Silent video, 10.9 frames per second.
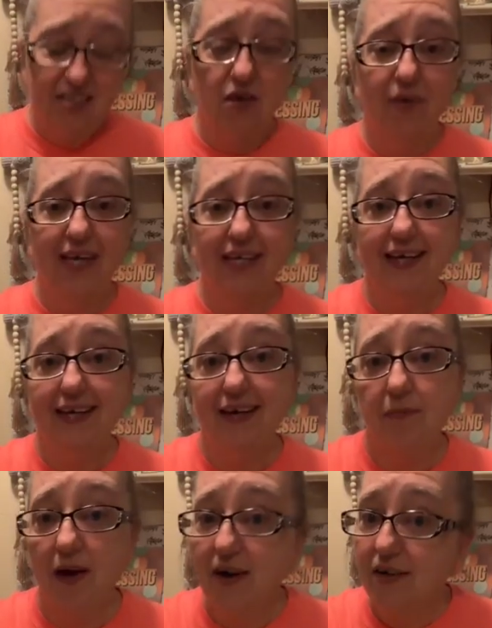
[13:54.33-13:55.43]
So we had to get
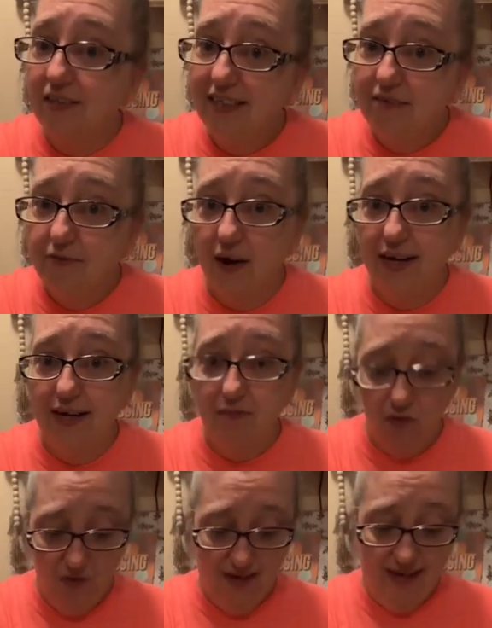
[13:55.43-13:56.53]
up early Friday
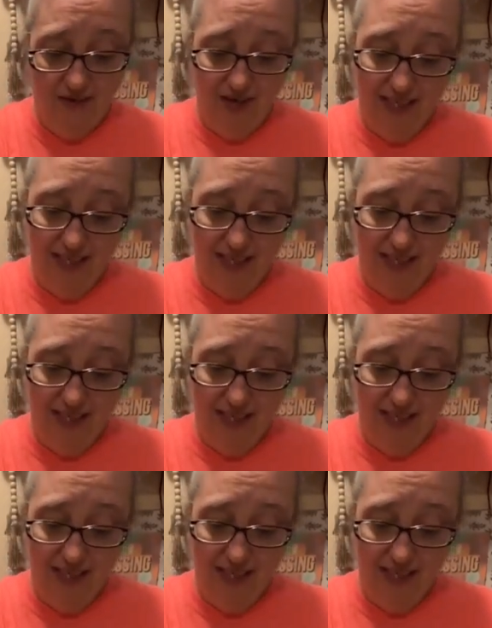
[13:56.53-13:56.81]
morning.